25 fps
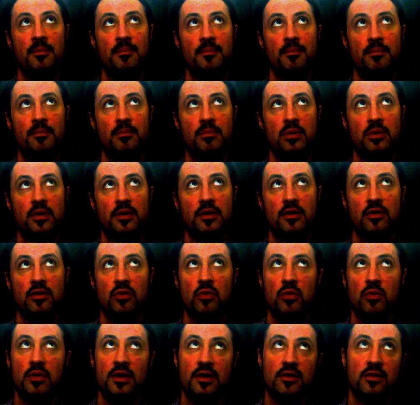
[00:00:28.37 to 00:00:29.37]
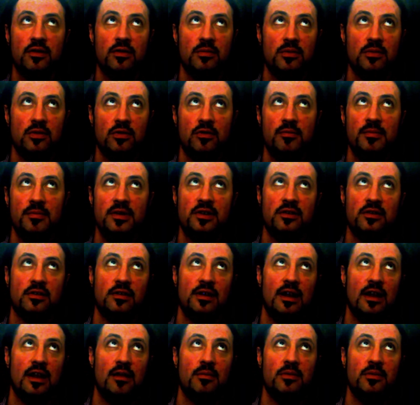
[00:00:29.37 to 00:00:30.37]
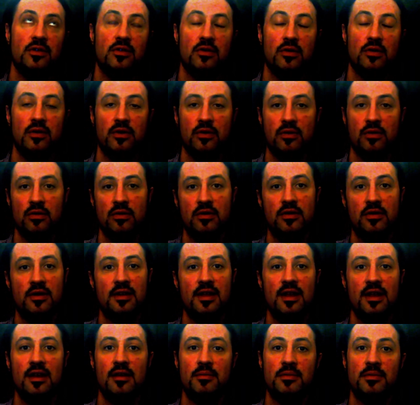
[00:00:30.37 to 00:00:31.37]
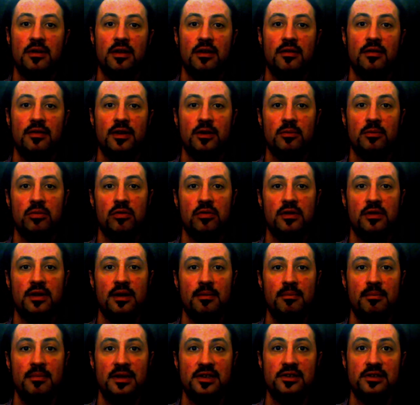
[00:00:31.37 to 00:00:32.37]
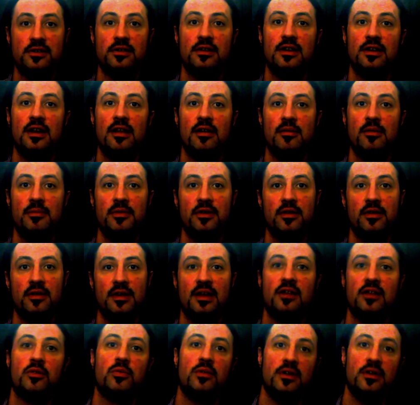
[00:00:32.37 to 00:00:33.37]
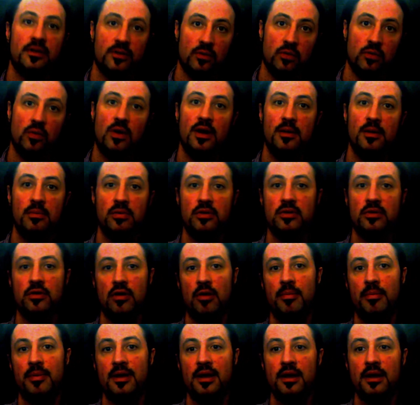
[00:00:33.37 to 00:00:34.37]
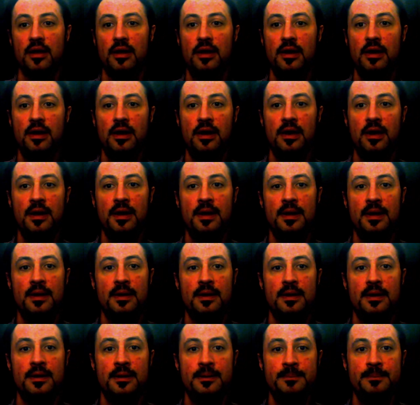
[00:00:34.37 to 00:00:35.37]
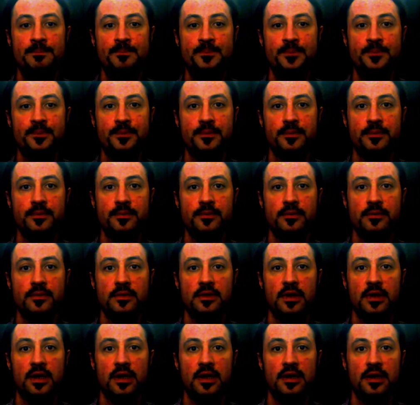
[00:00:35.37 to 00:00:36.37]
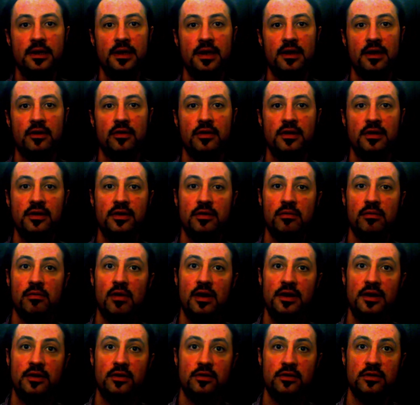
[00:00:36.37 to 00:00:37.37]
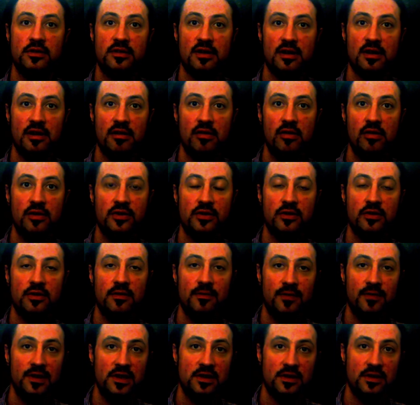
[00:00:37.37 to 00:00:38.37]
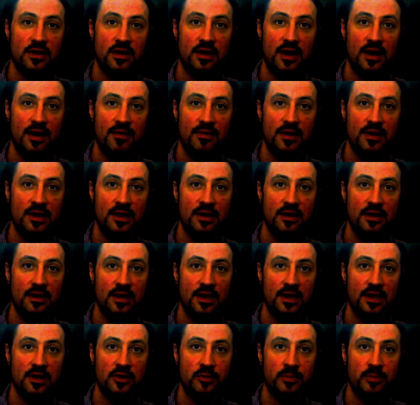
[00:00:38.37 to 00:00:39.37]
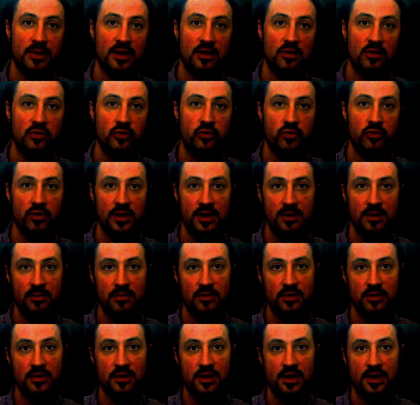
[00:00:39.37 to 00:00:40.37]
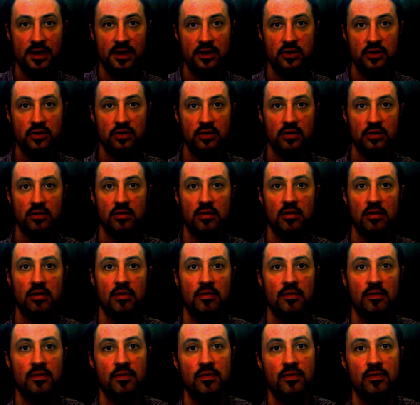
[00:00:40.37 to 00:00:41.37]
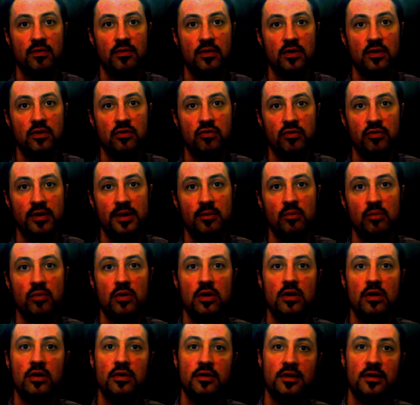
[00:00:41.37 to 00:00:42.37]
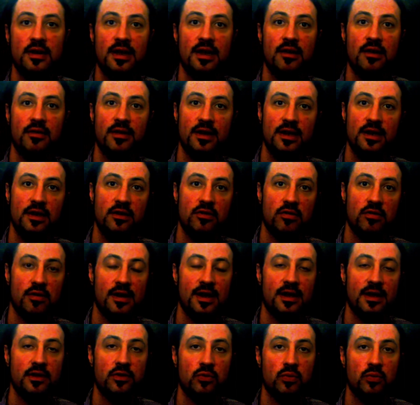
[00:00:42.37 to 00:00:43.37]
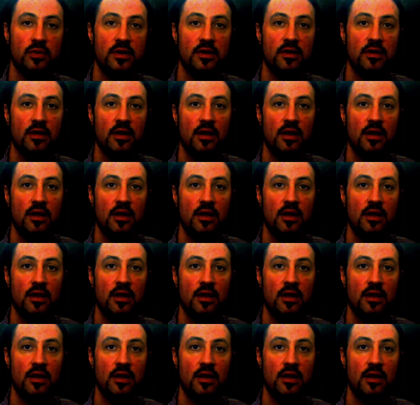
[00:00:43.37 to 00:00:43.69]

But there's always some sort of mystical element to it. So today I'm kind of exploring that mystical element, and that's why it's a white book topic. Um, and yeah, so this is a writing on tarot. It's going to feature heavily things about dreams and the nature of the dream world and how that interacts with